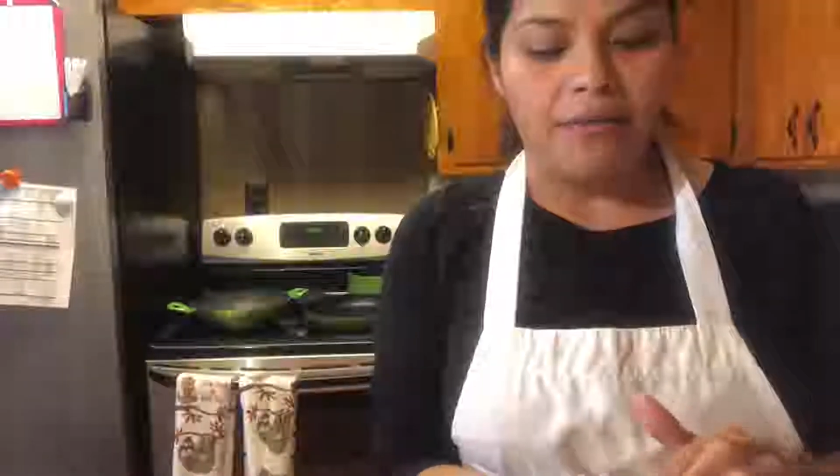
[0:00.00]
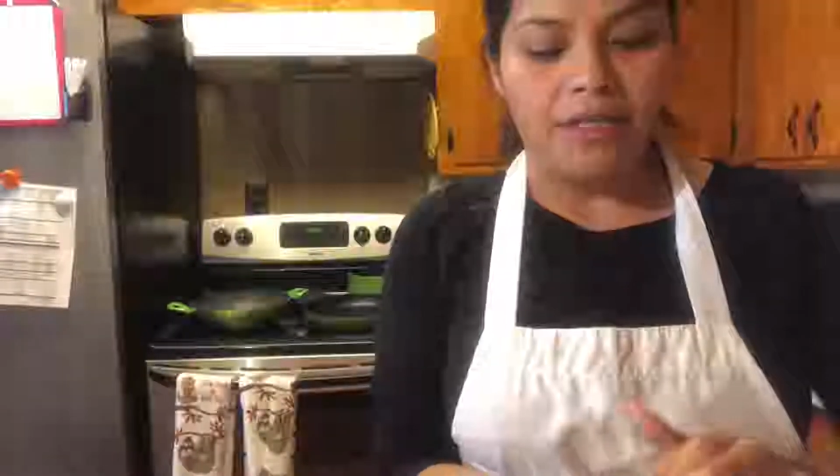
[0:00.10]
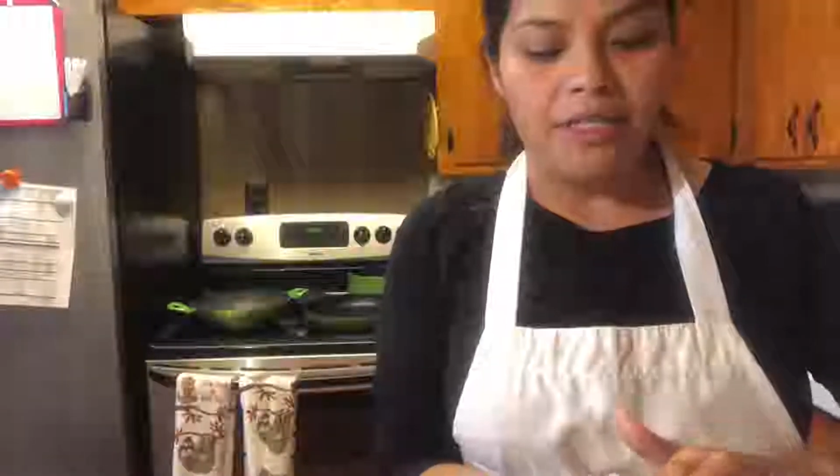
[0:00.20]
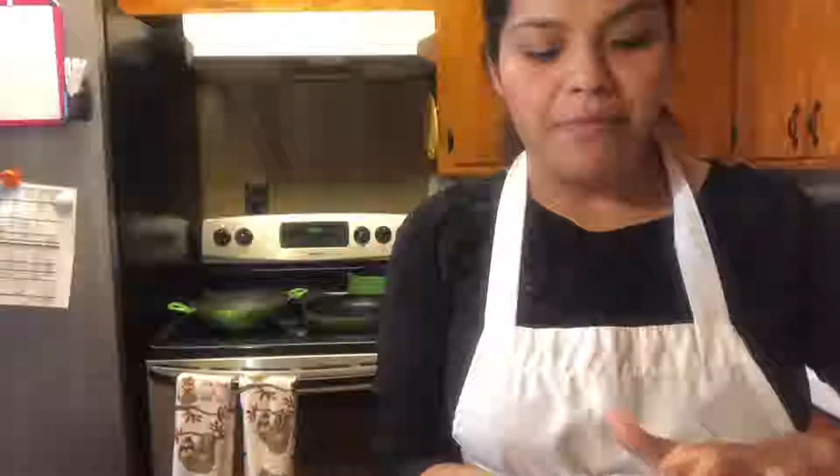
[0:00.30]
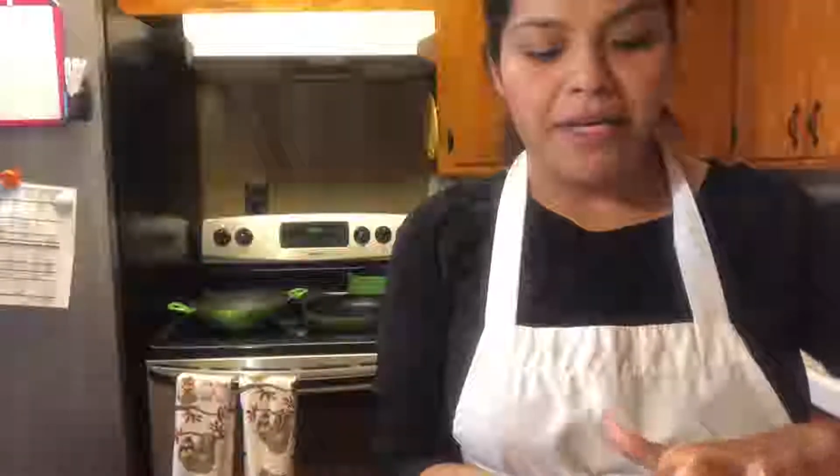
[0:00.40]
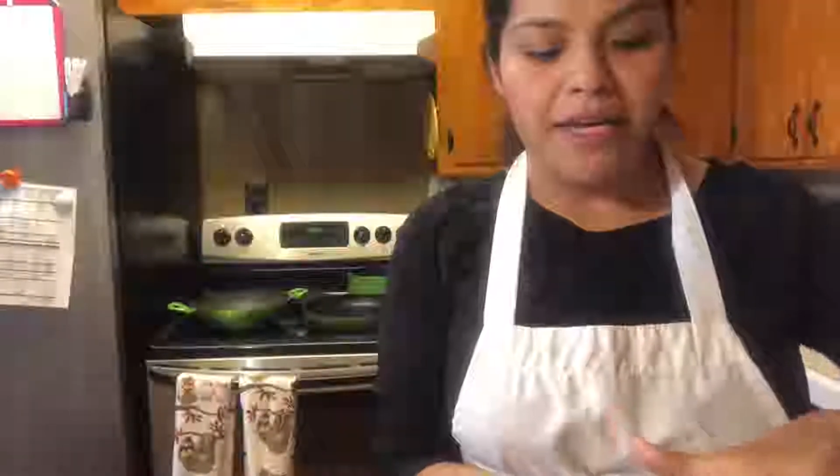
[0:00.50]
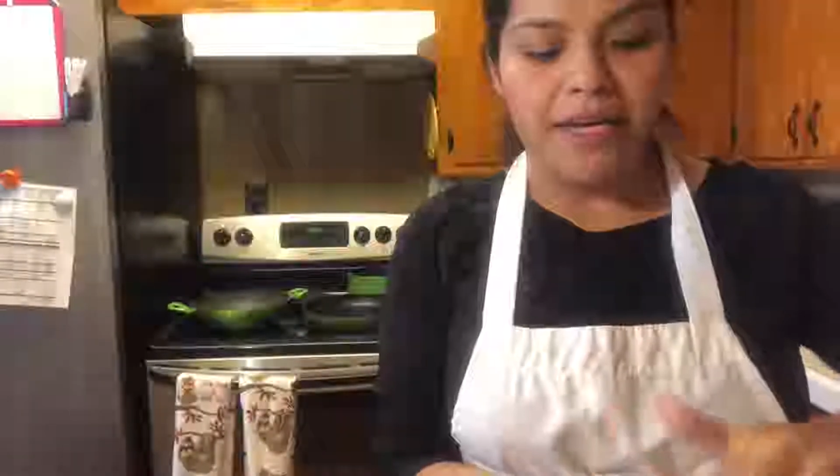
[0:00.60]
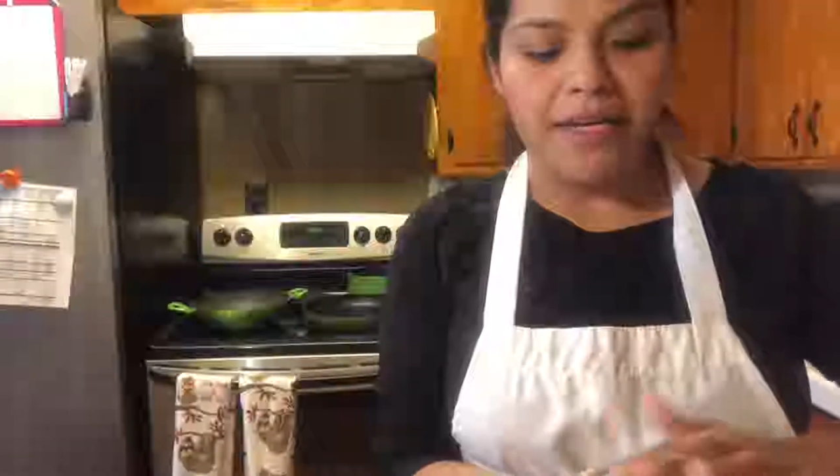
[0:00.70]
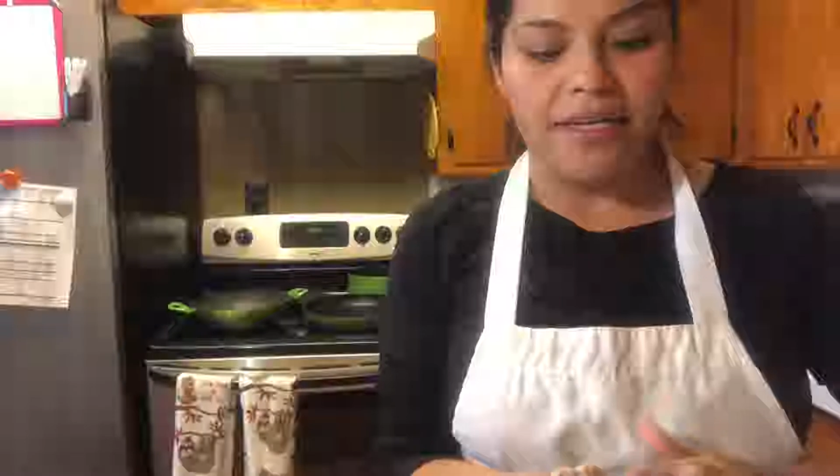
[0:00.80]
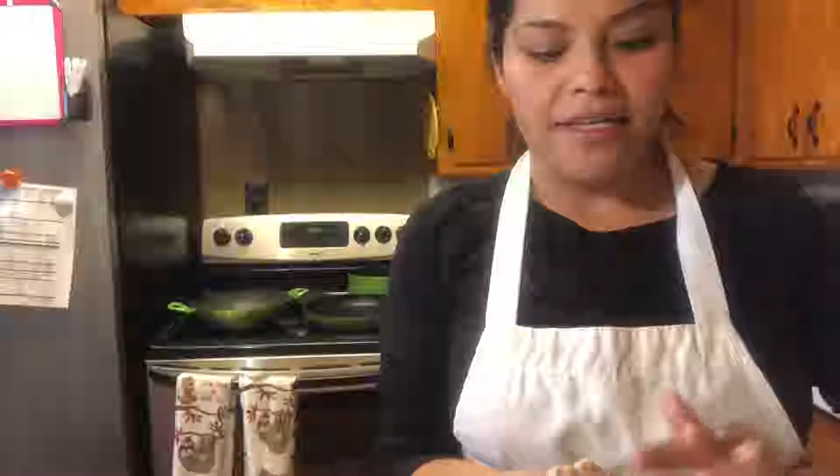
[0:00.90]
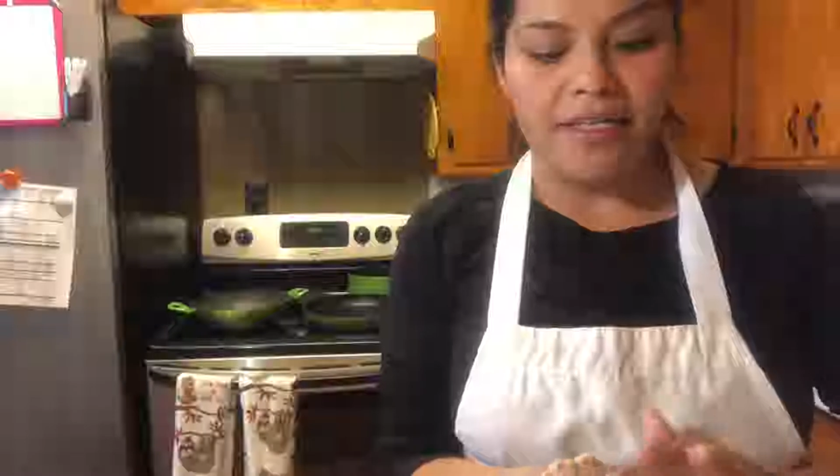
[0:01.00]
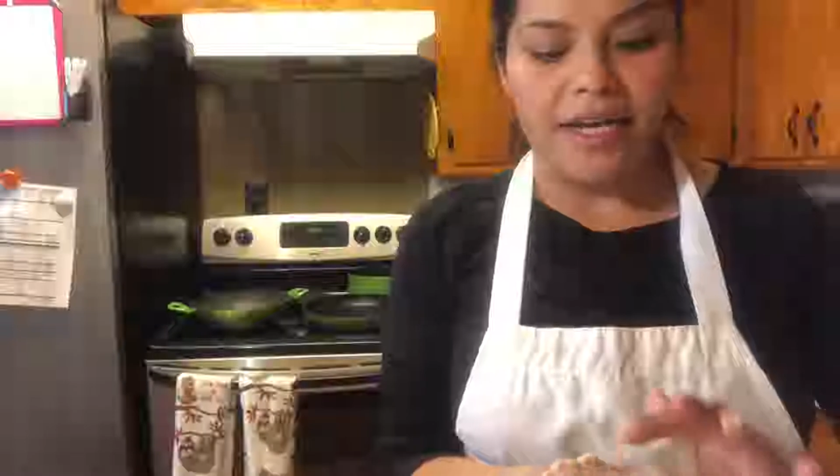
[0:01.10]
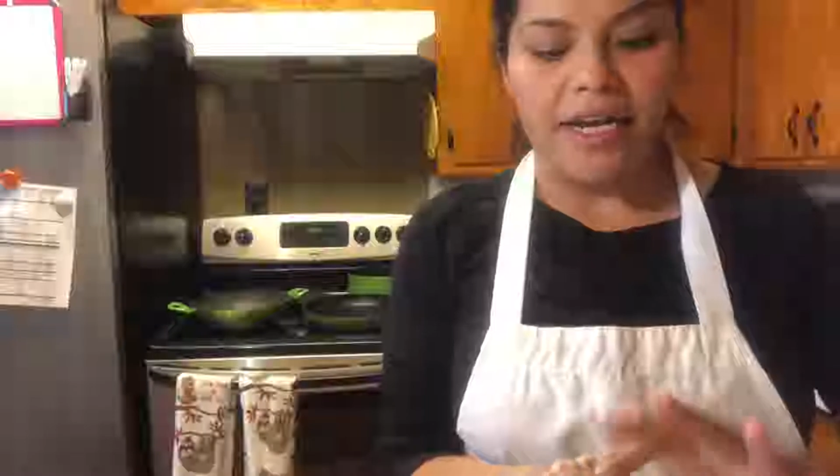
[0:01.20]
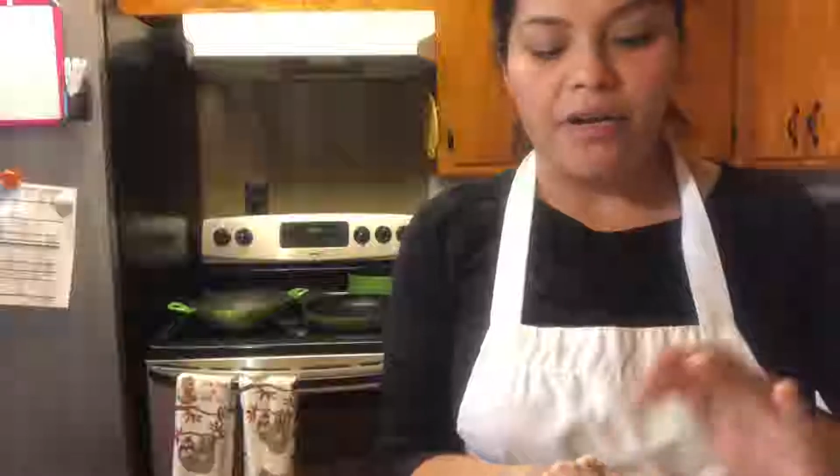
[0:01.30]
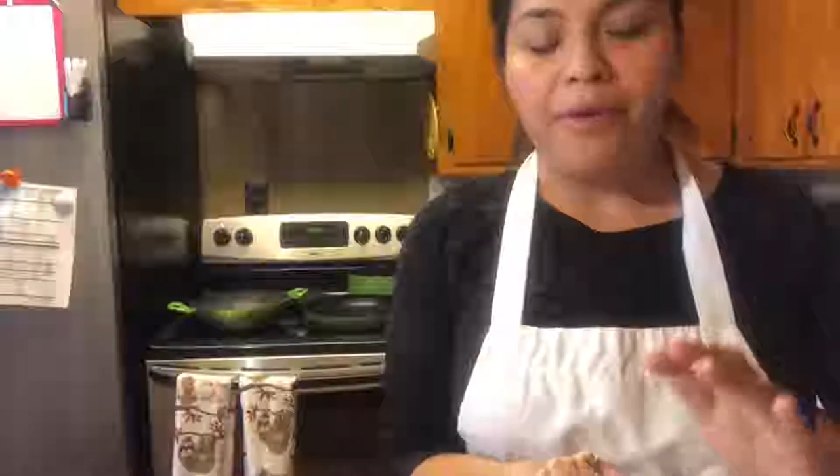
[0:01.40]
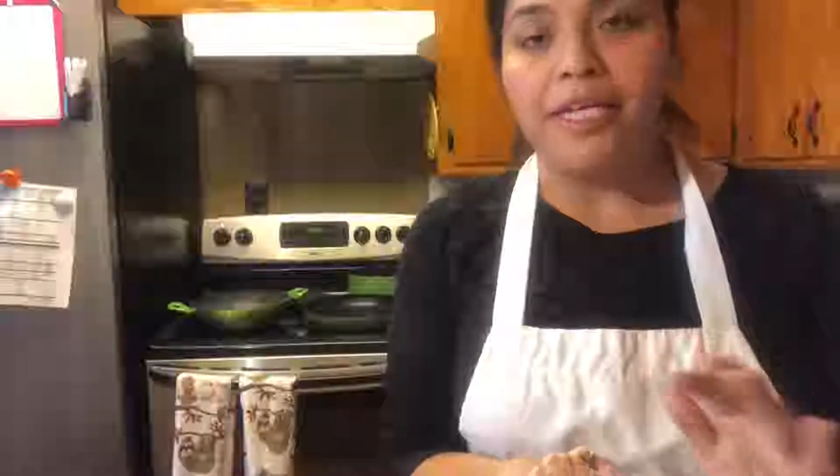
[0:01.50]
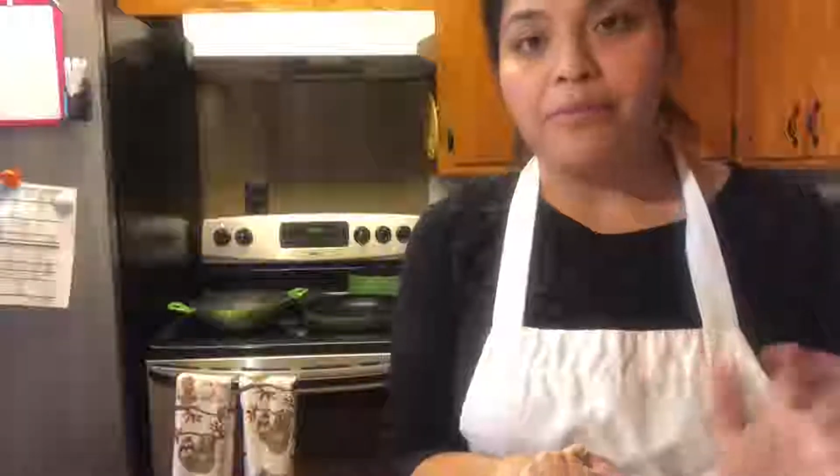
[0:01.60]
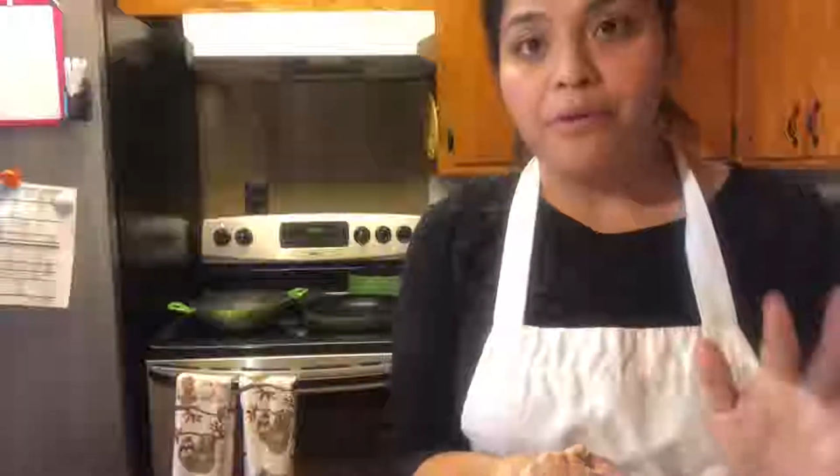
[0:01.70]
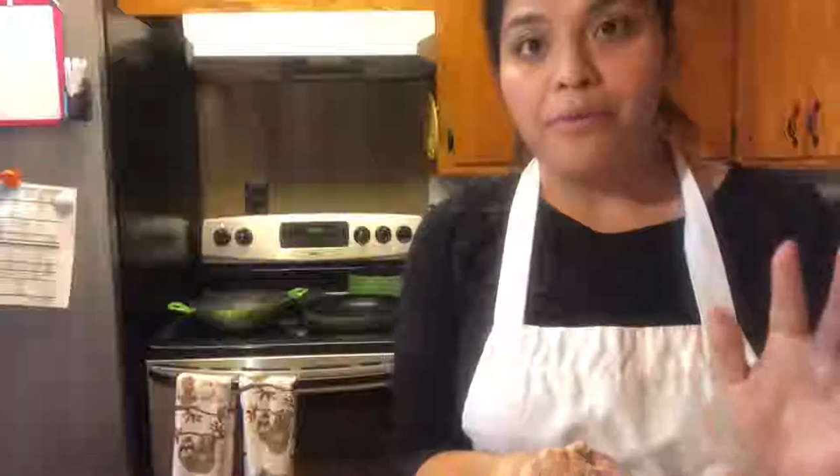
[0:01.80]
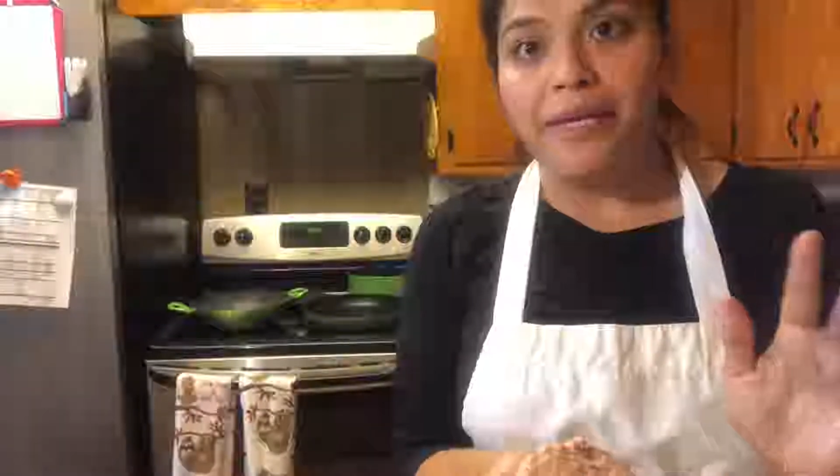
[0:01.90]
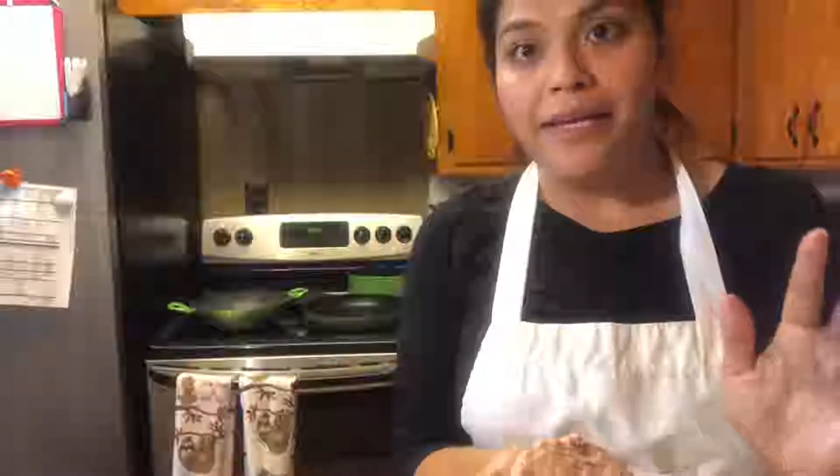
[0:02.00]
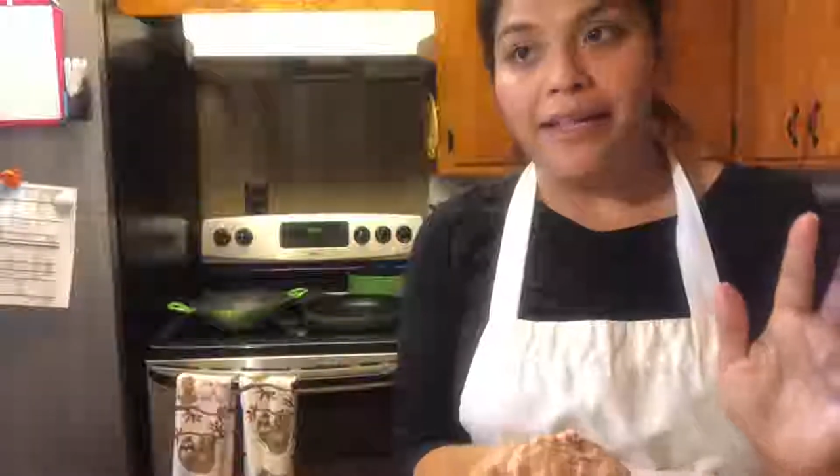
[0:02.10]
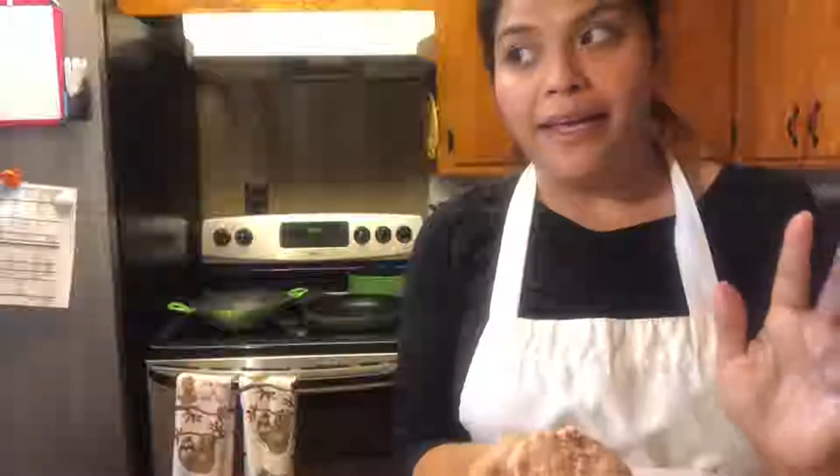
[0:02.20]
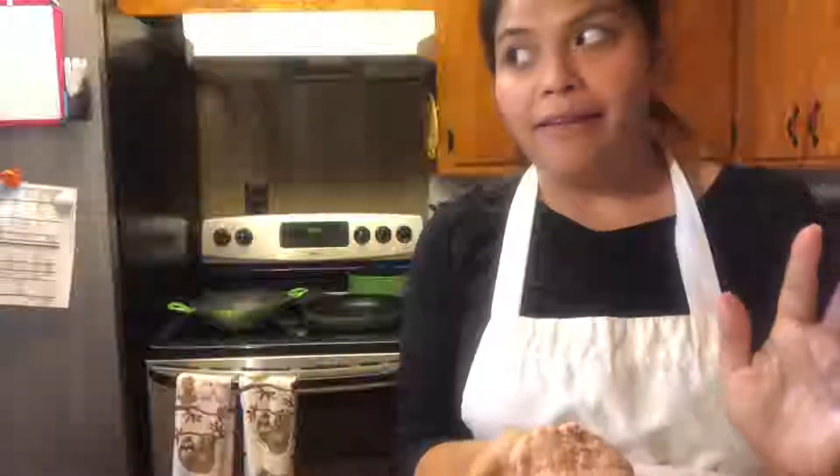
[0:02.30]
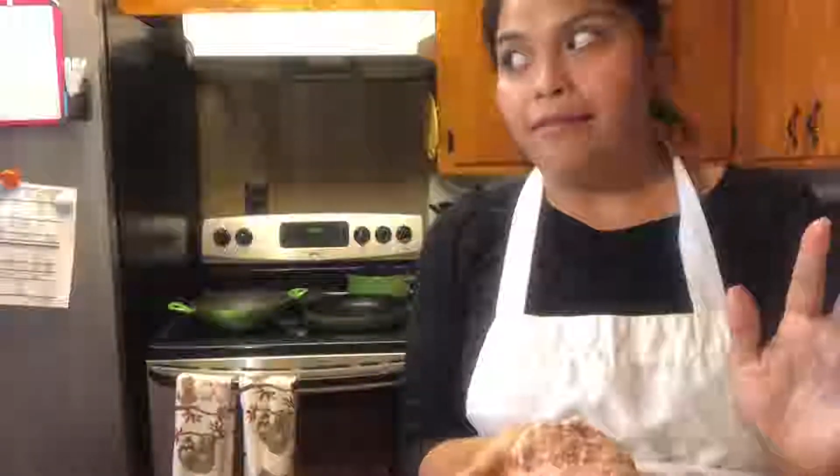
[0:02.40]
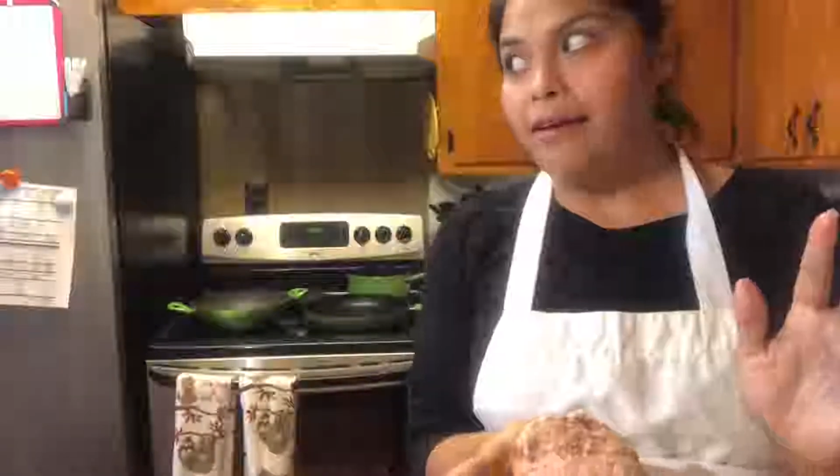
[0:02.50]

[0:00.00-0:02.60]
just because I know my husband would be like